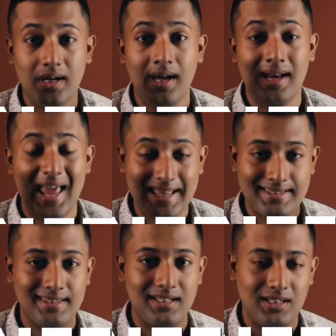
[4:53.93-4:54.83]
an
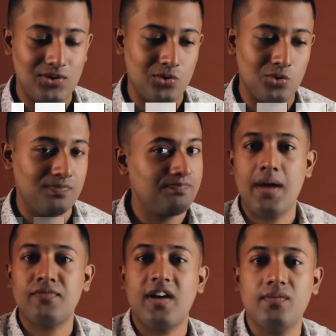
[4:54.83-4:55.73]
SSD, so
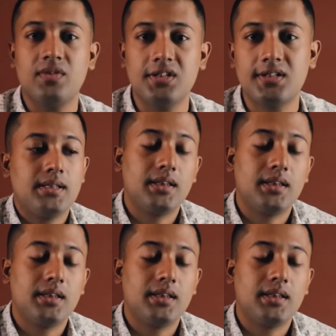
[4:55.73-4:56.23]
I'm fine with it.